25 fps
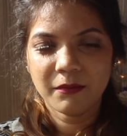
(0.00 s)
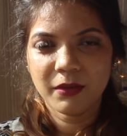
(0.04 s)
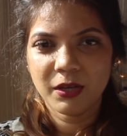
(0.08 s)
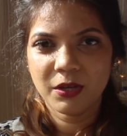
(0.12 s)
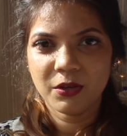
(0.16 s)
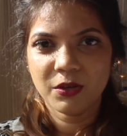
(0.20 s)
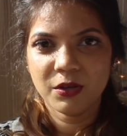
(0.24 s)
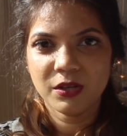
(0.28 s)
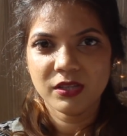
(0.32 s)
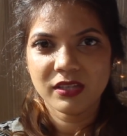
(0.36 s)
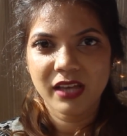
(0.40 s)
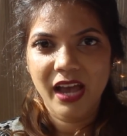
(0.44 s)

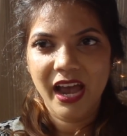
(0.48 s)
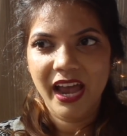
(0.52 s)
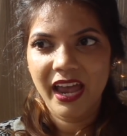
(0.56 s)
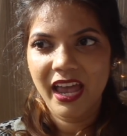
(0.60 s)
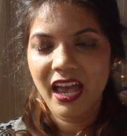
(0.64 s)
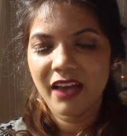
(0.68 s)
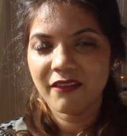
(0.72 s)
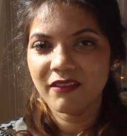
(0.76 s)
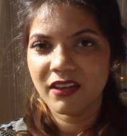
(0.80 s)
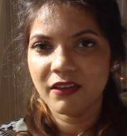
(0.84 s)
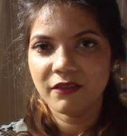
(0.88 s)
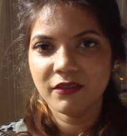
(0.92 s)
Because I
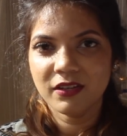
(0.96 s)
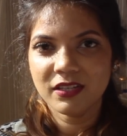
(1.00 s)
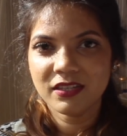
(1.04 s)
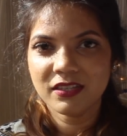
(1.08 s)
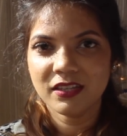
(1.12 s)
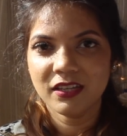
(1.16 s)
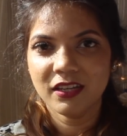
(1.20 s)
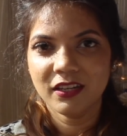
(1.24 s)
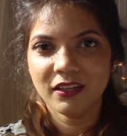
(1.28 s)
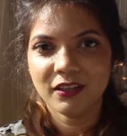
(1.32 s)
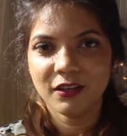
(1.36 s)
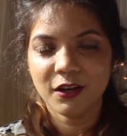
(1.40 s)
have never
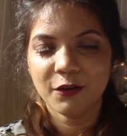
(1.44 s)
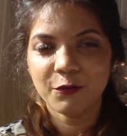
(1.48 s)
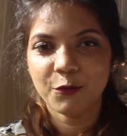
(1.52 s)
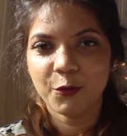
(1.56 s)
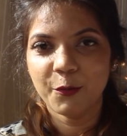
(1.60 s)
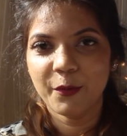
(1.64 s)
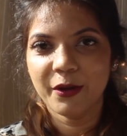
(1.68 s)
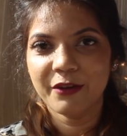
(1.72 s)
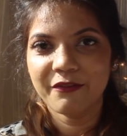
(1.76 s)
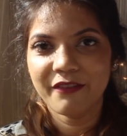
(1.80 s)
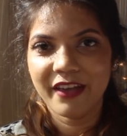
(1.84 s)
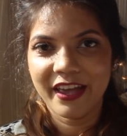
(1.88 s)
seen a woman